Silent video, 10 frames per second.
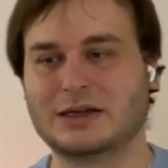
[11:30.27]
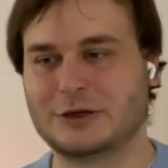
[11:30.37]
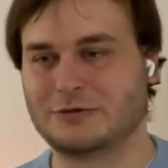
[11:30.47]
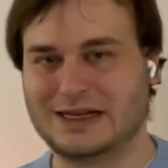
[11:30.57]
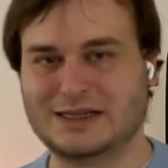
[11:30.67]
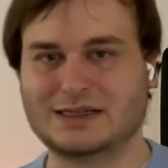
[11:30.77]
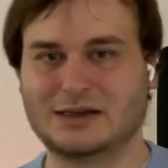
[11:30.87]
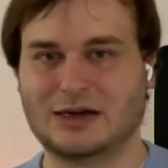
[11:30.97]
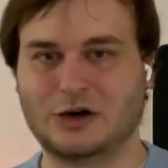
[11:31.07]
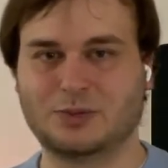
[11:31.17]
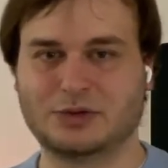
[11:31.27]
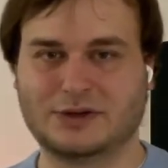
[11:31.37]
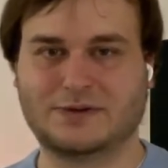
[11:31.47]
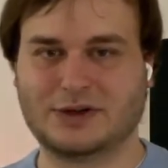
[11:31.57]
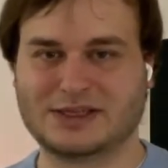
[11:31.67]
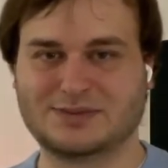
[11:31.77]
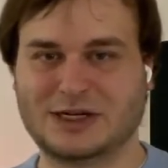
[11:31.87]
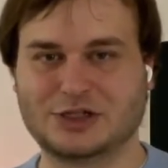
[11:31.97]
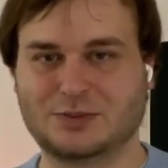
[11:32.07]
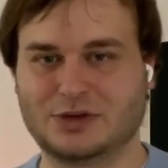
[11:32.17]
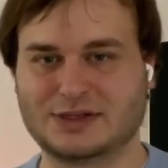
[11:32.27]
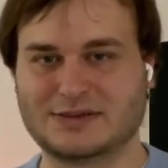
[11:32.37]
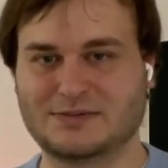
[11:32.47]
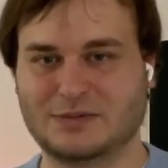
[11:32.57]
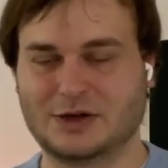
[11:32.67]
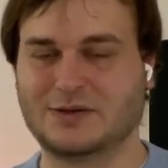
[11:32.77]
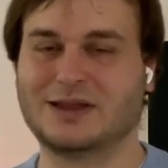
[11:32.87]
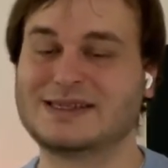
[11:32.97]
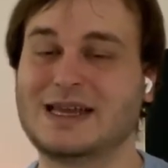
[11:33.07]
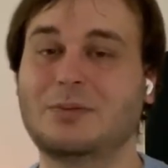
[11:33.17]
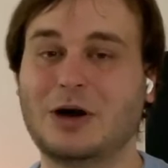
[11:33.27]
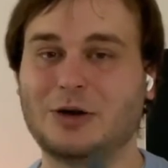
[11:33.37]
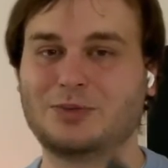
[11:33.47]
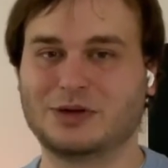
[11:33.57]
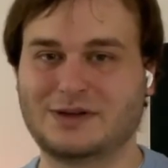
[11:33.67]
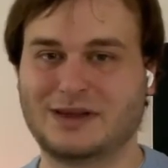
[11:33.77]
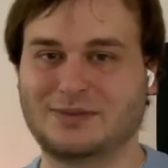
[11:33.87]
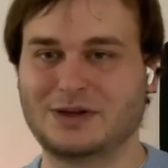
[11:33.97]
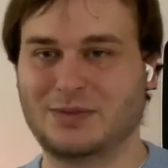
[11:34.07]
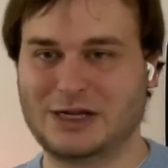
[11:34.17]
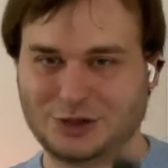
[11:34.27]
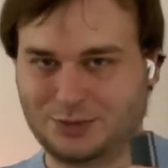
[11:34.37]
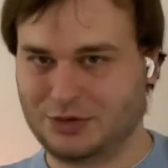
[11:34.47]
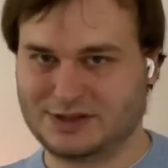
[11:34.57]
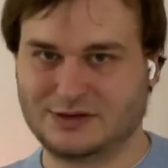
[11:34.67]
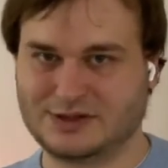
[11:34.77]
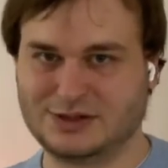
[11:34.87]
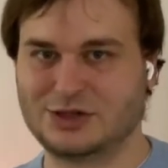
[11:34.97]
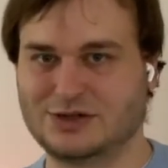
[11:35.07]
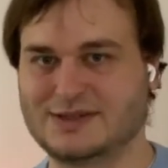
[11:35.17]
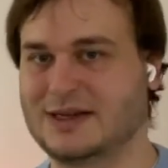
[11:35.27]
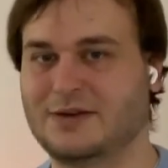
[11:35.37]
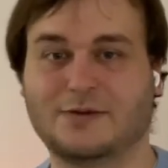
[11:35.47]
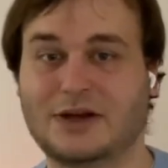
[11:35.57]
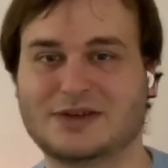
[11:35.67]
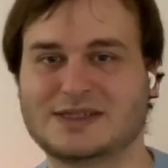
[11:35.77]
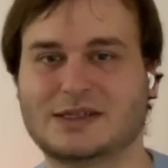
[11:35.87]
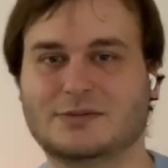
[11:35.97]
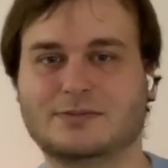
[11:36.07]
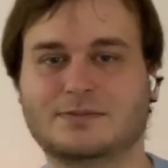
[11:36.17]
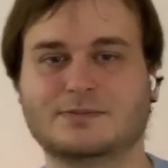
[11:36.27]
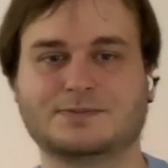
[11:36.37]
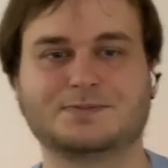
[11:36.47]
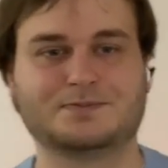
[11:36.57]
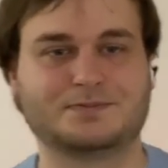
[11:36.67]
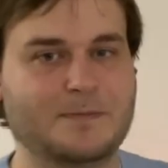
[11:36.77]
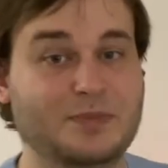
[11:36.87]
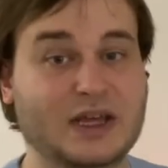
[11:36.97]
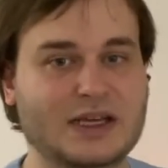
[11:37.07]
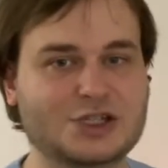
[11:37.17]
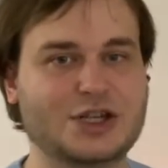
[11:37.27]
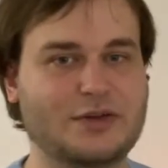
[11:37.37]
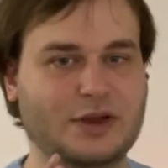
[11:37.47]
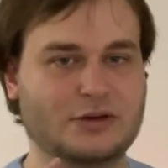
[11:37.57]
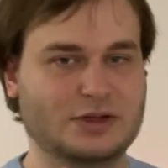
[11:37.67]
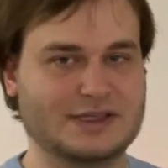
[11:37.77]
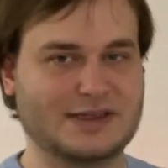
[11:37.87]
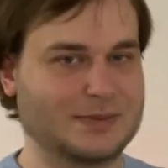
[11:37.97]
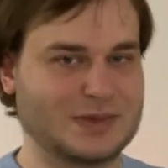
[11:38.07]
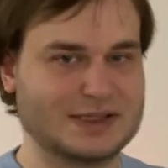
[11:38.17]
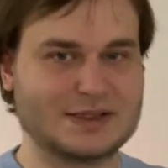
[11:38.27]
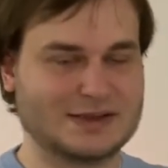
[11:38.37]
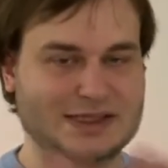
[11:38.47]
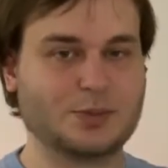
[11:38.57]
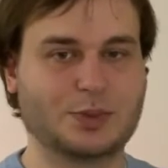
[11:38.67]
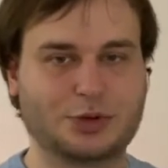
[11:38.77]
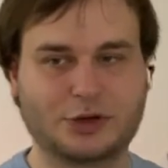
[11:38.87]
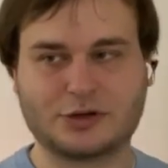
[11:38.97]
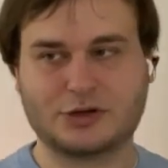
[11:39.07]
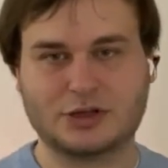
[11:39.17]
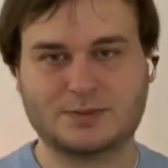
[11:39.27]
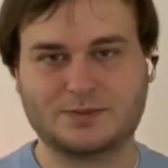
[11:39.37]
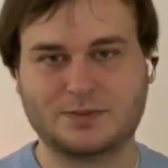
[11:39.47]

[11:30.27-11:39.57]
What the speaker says: correct output for this magic box, or the same output that the magic box also shows that you've never seen. The issue, though, is that this simple protocol